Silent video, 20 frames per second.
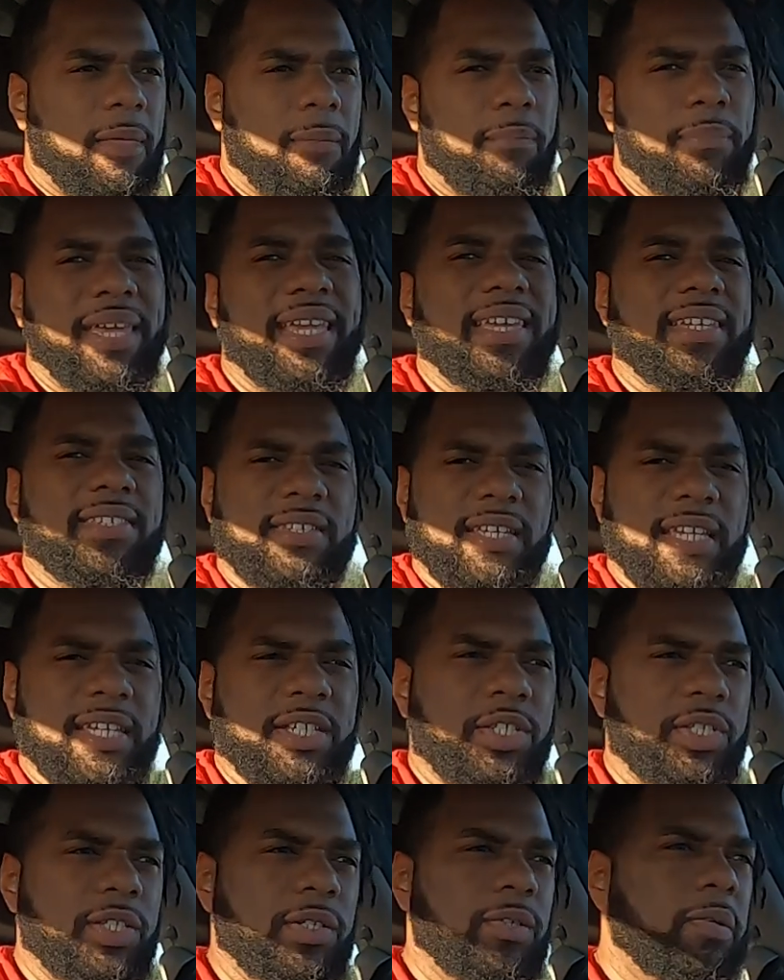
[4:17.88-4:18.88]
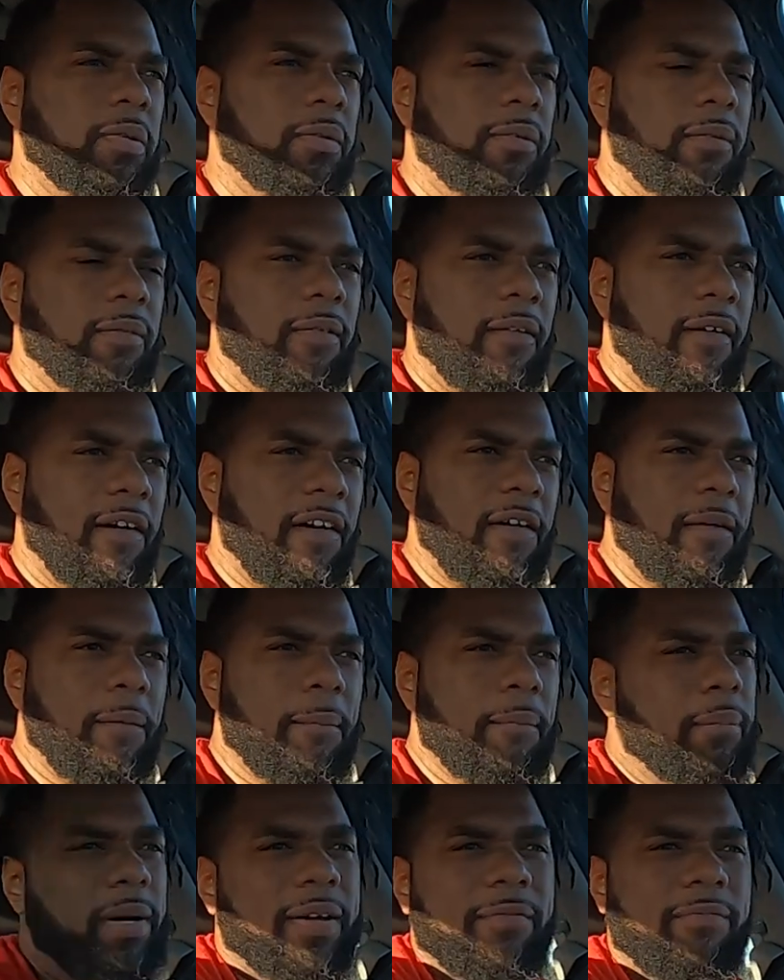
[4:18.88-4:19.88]
biggest issue.
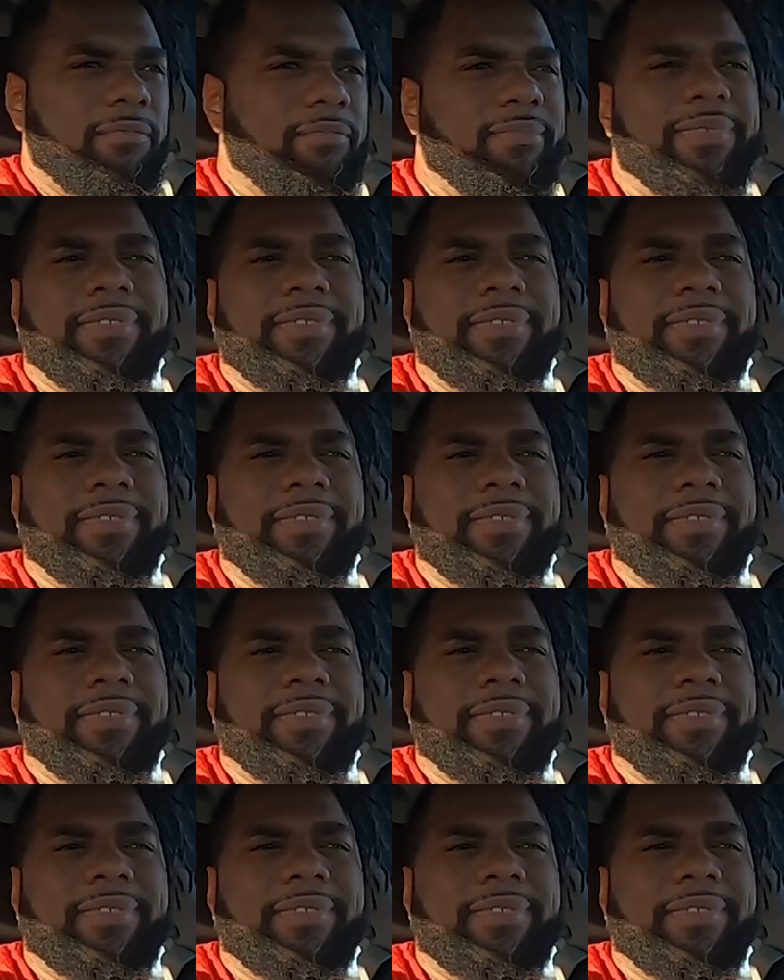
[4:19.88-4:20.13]
But